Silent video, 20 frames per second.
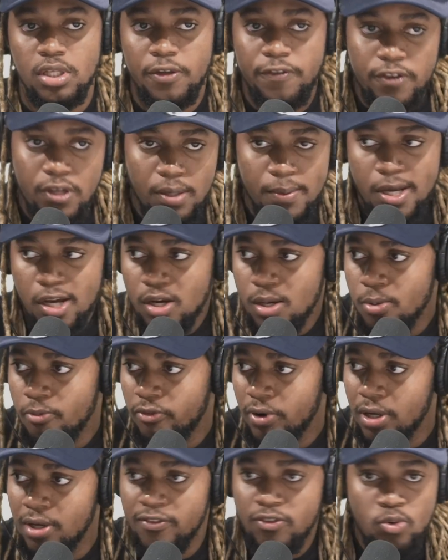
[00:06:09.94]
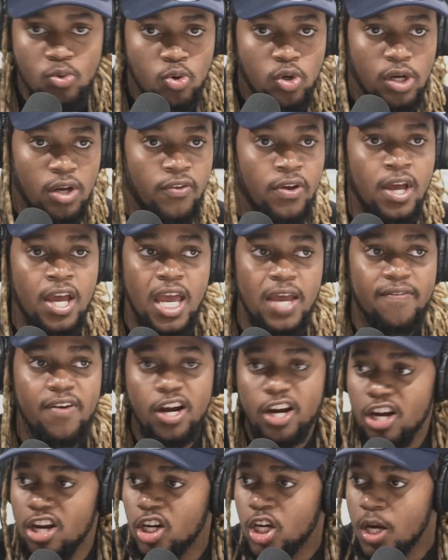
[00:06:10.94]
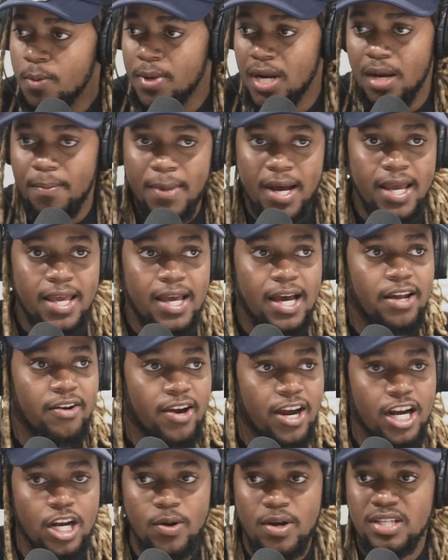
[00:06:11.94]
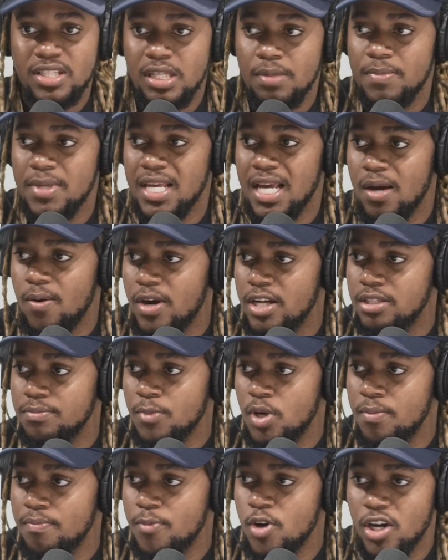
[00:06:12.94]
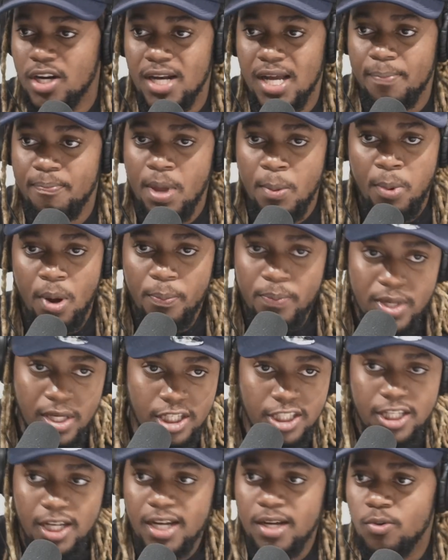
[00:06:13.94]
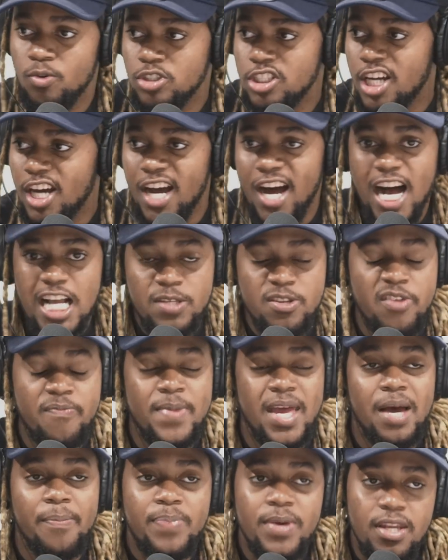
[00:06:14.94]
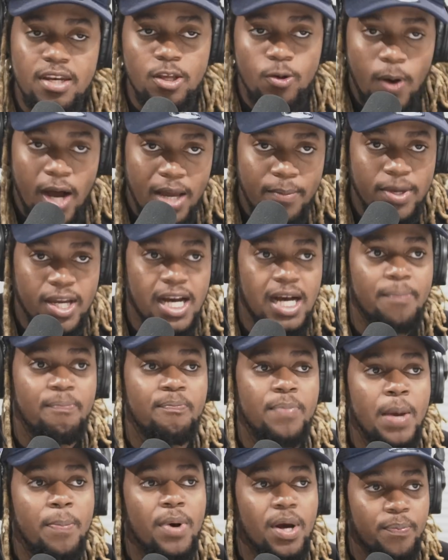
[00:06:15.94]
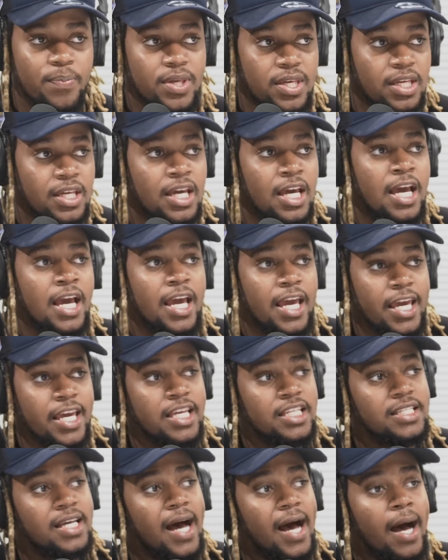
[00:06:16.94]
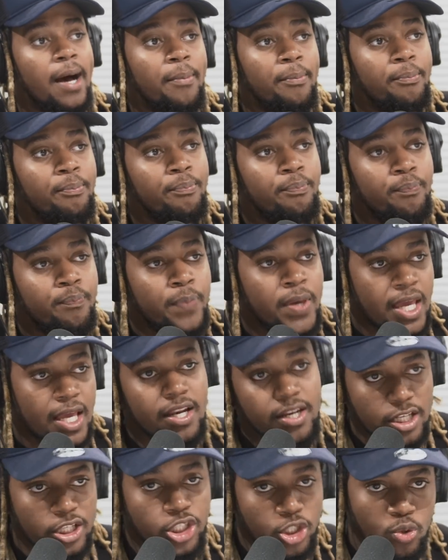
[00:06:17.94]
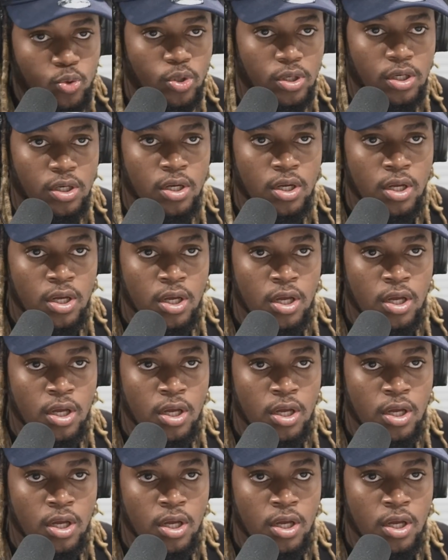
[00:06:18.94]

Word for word: If you know where I come from, if you if a girl come in my yard right now and see me I watch Bumbuckler, Peppa Pig, she got, she got ask me I pick me. Why? Because Peppa Pig is a pitney show.